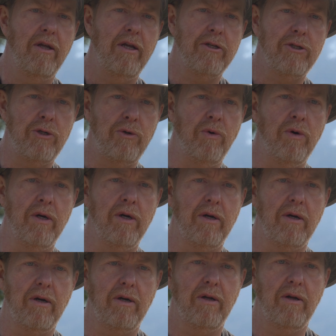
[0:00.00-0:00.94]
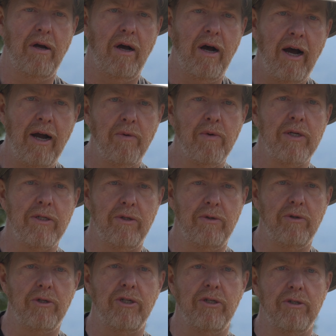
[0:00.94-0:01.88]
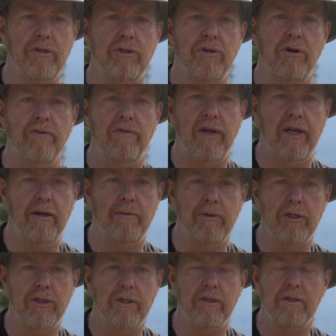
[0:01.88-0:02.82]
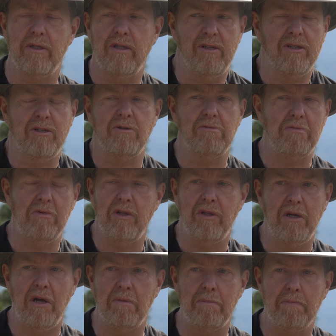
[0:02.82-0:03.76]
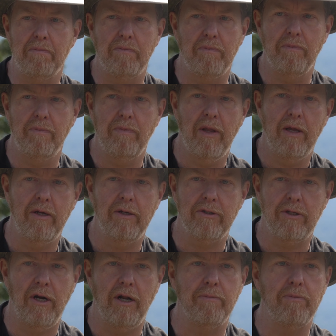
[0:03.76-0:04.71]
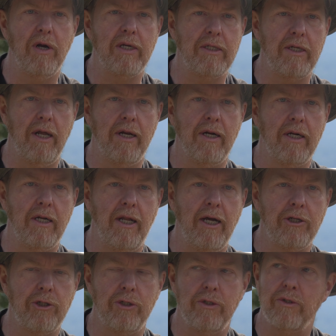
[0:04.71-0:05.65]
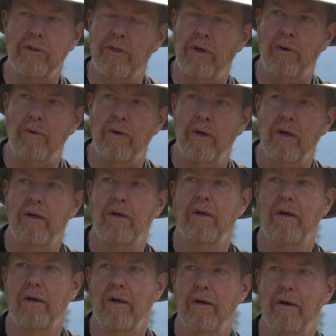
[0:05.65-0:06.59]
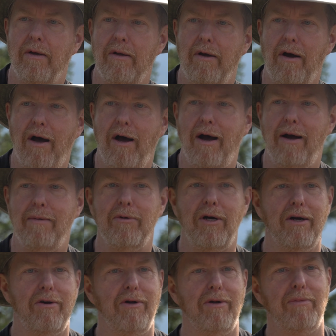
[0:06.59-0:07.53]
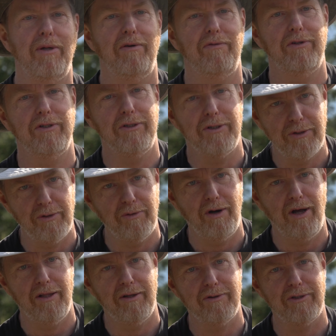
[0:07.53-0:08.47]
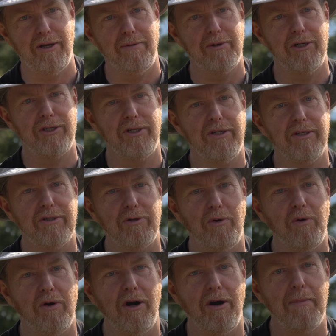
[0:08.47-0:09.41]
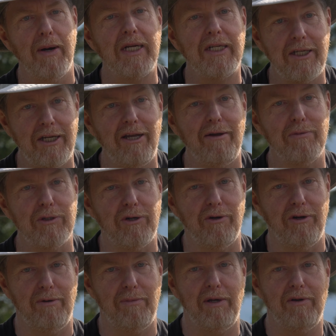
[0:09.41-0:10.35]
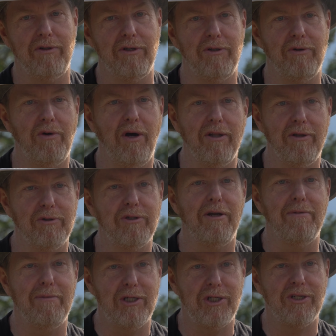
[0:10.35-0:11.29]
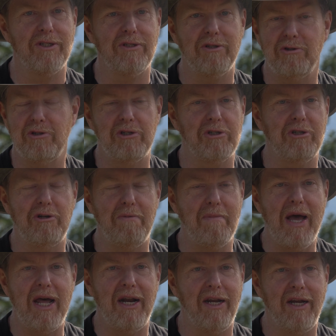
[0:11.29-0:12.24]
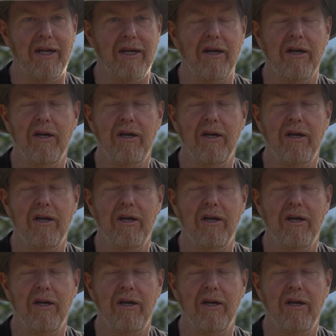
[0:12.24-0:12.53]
historic high-resolution survey images. It's really it's an unprecedented collection. So I'm not going to be able to do all those images, or are my teams going to be able to do all those images? There's just too many.